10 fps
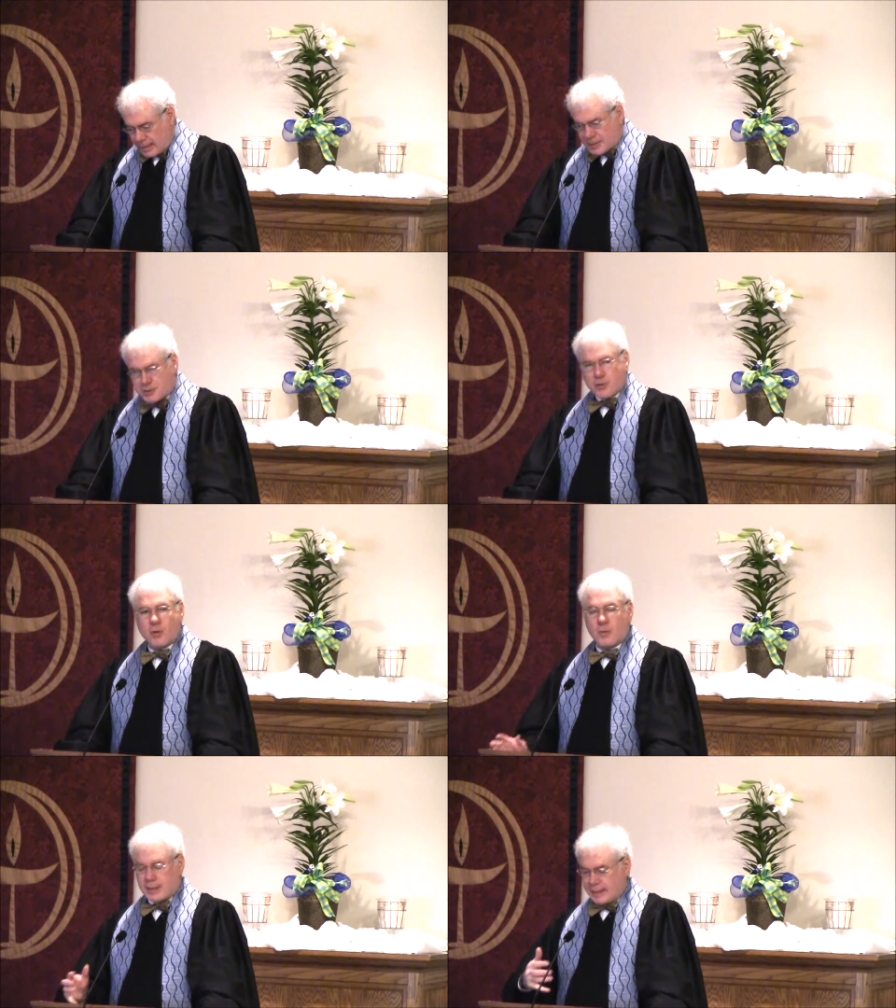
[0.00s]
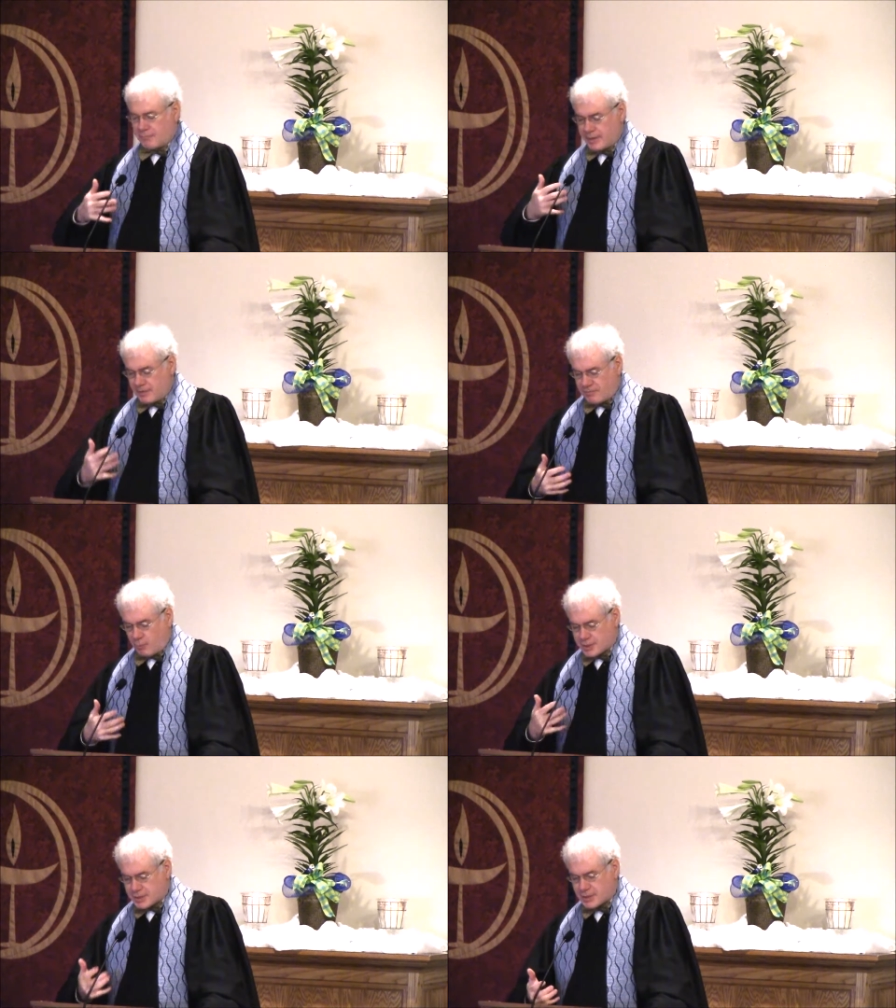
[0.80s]
And so it
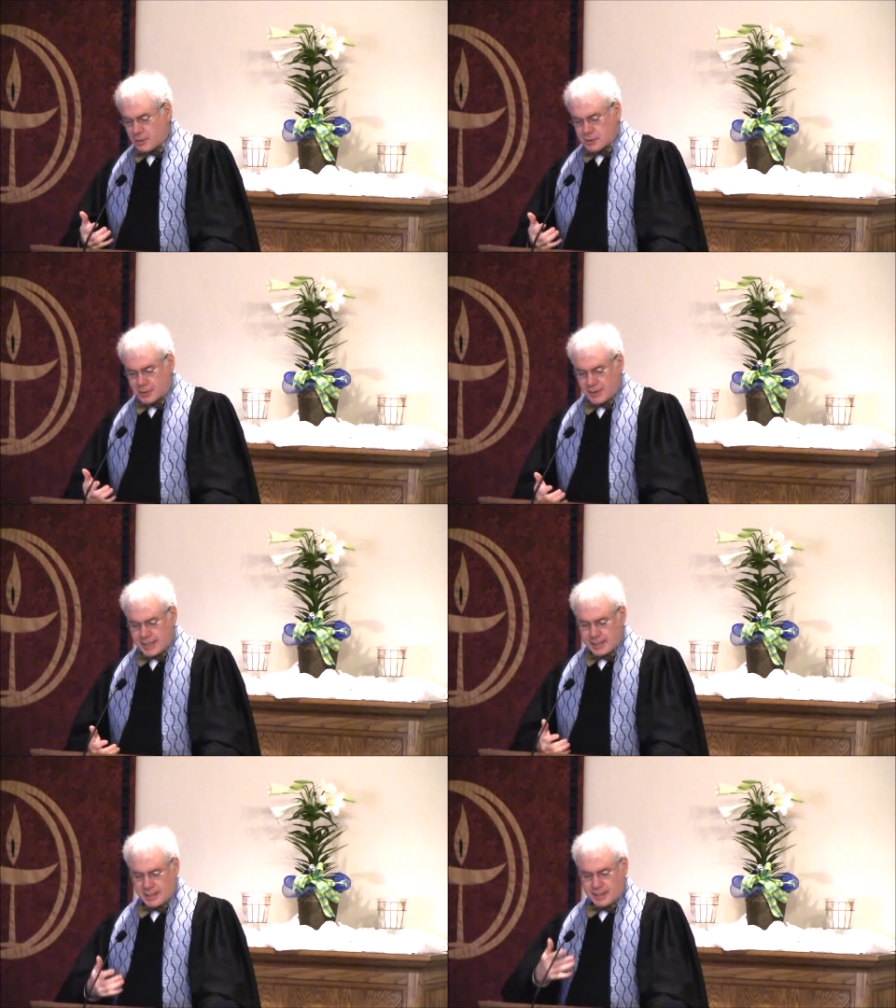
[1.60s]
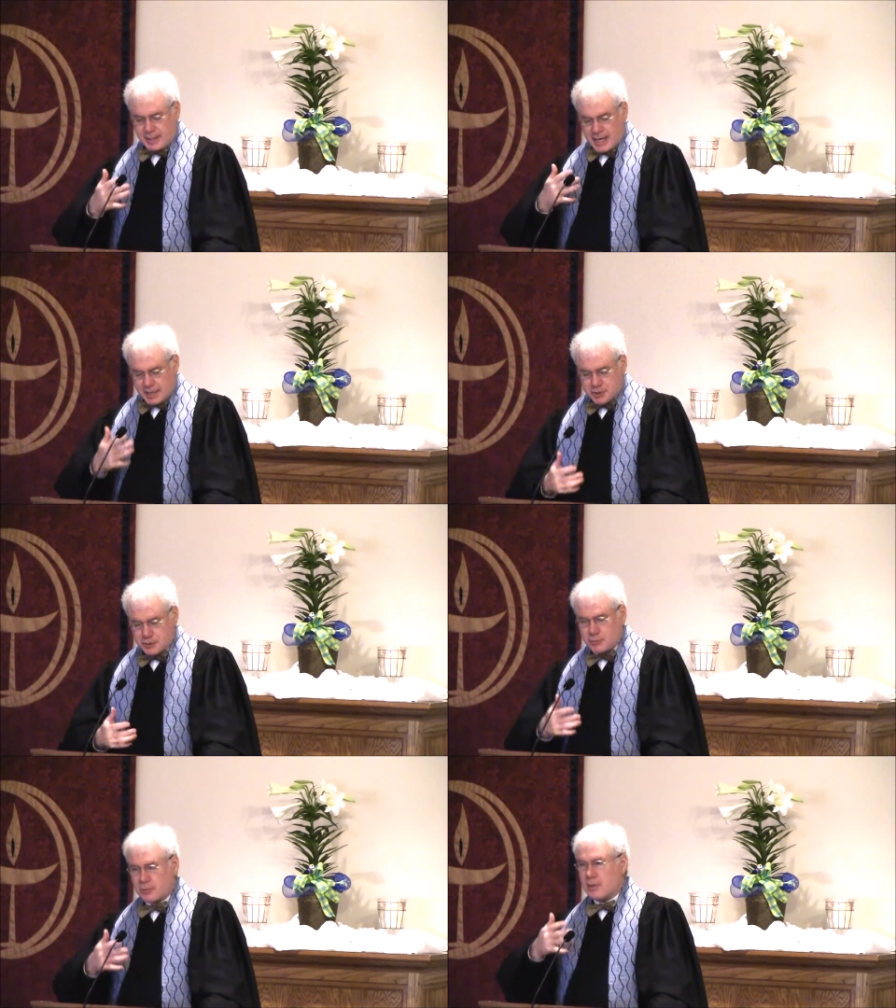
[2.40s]
reinforces the notion that
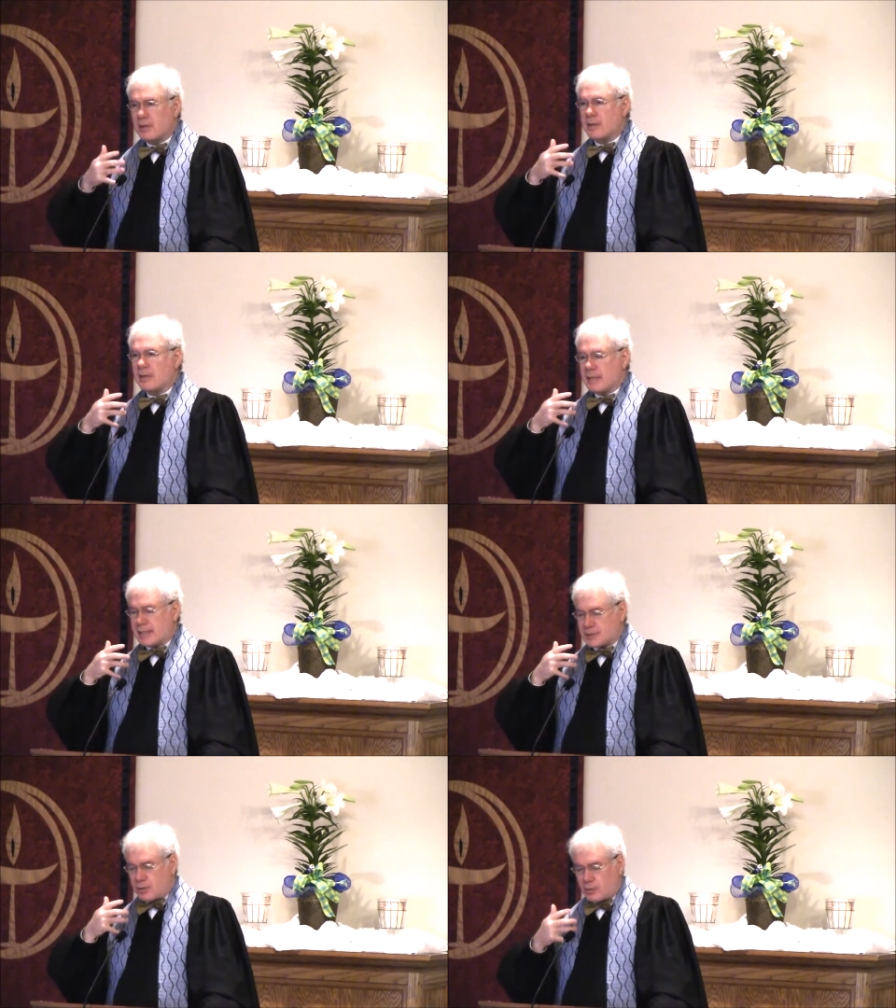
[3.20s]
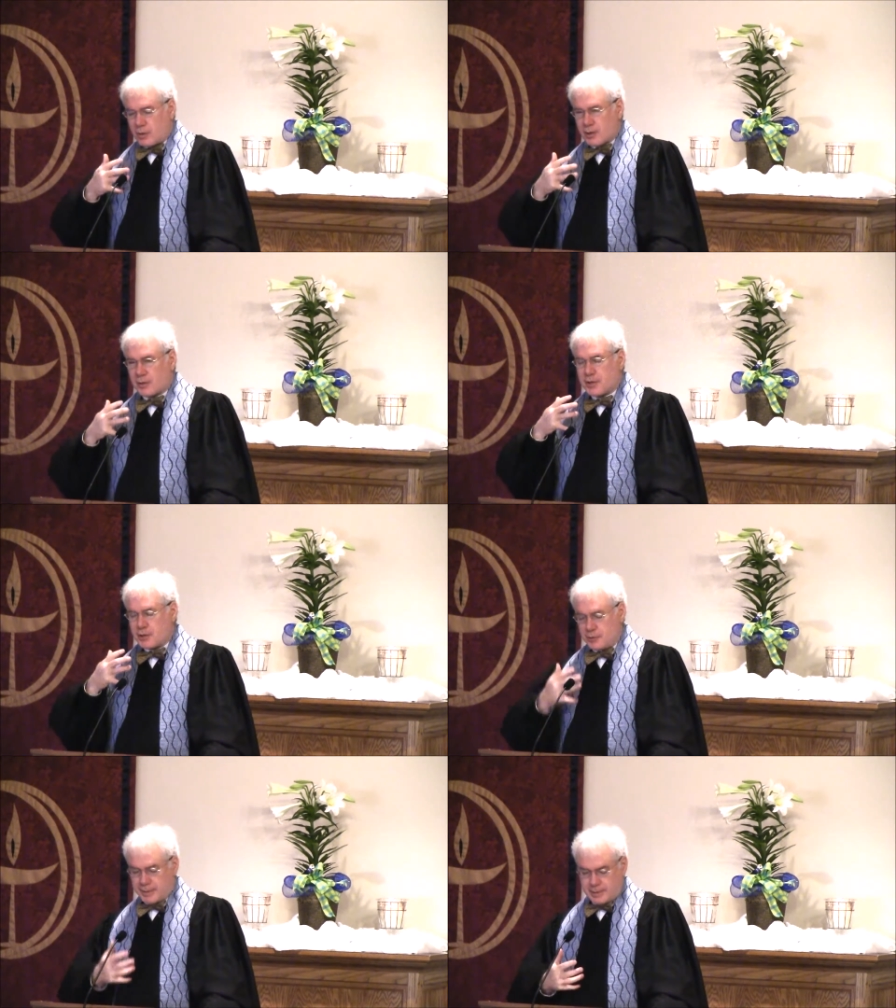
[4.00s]
Yashu is no longer
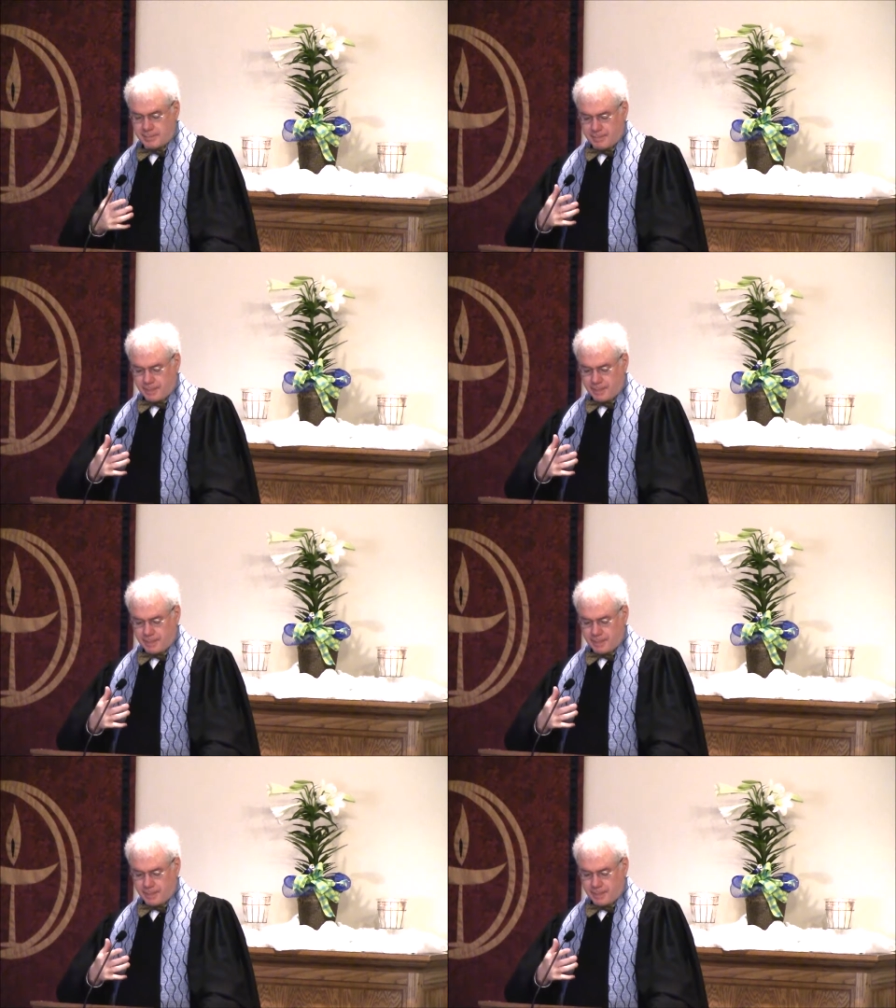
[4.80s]
human,